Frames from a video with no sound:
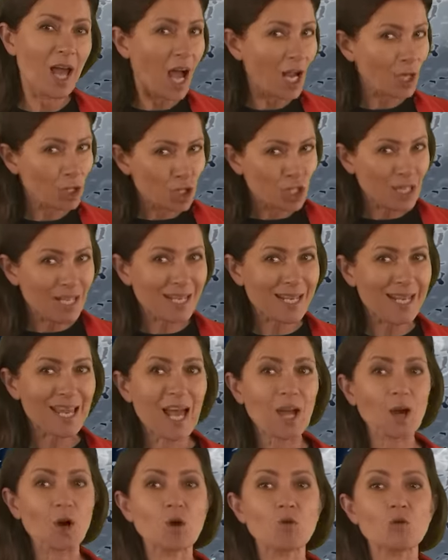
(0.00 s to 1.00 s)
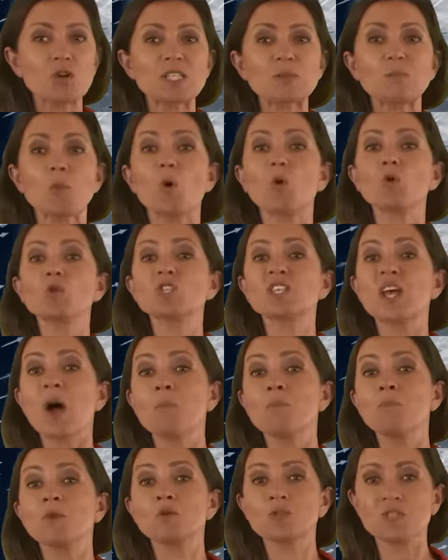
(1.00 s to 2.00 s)
a chilly and crisp
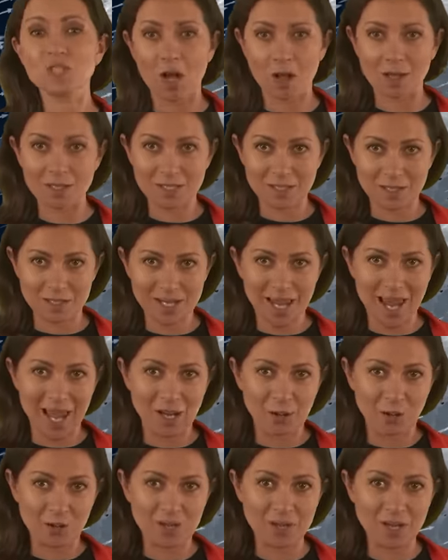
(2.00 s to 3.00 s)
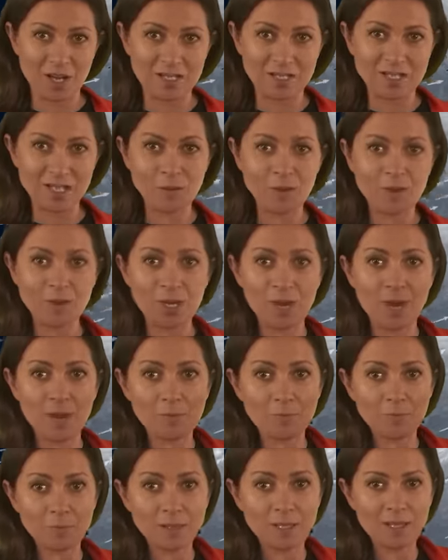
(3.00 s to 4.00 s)
autumnal start to the day on Thursday with a
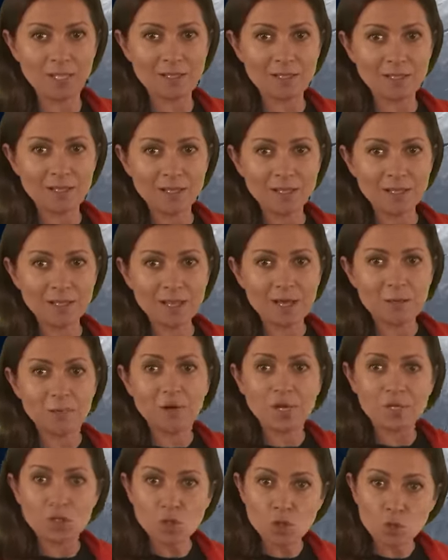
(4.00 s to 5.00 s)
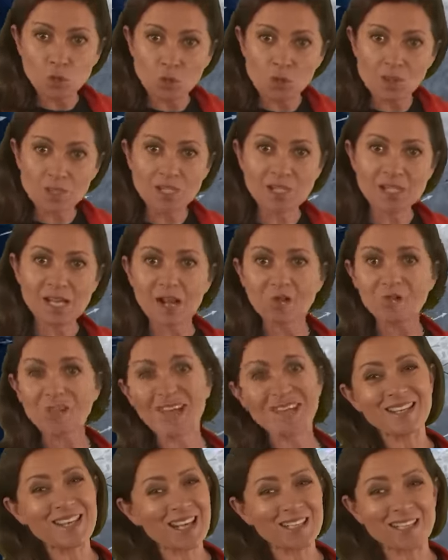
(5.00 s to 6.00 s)
light breeze. But towards the south
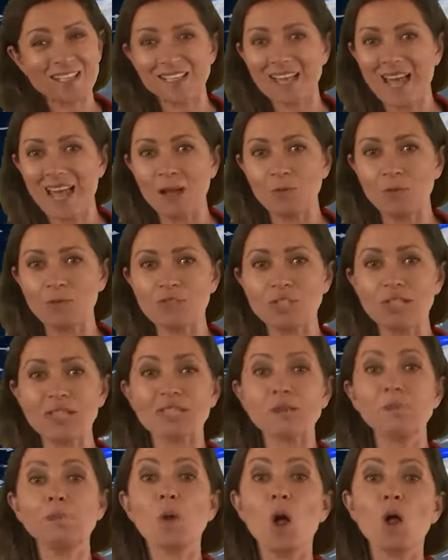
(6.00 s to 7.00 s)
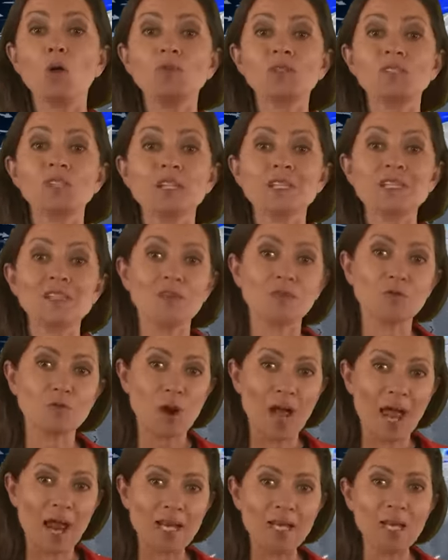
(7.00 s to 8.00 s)
yet again we'll see some pulses of
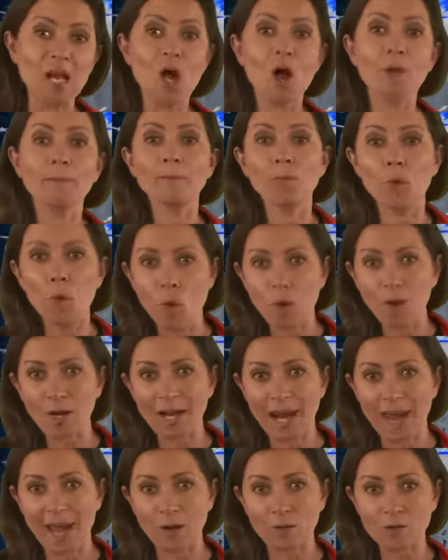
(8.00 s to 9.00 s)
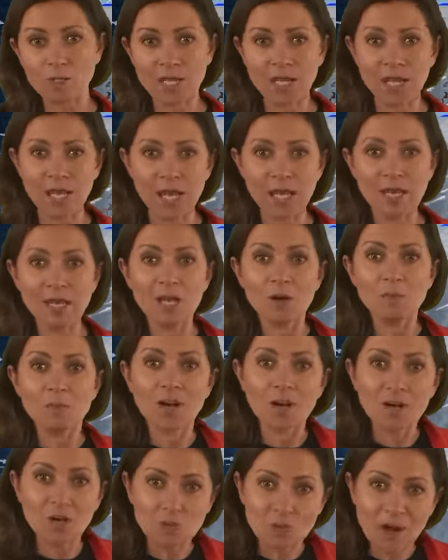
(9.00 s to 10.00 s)
rain, more cloud here,
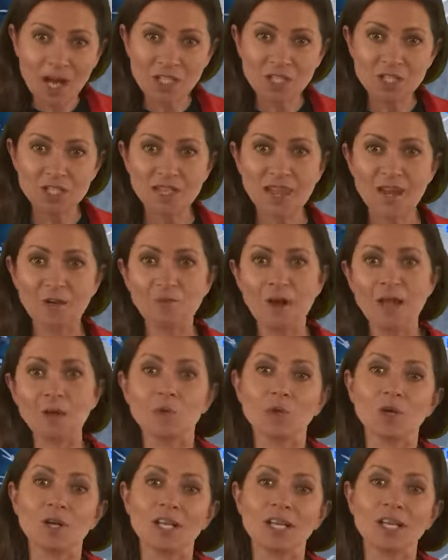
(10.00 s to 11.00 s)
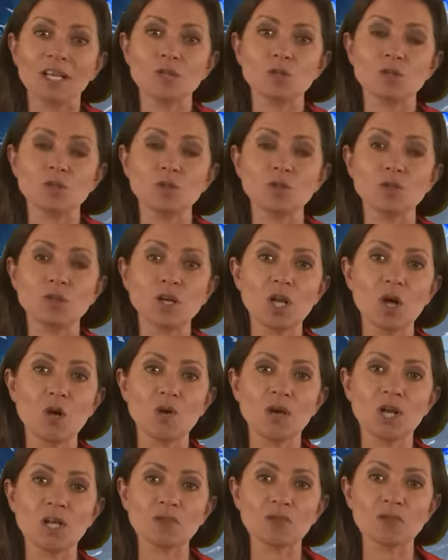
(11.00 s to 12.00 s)
but gradually that rain will clear to the
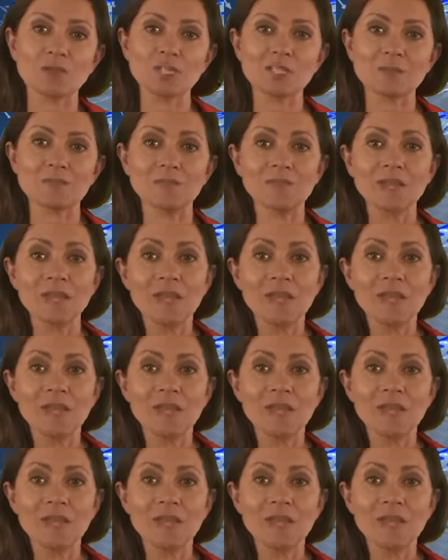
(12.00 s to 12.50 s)
low countries.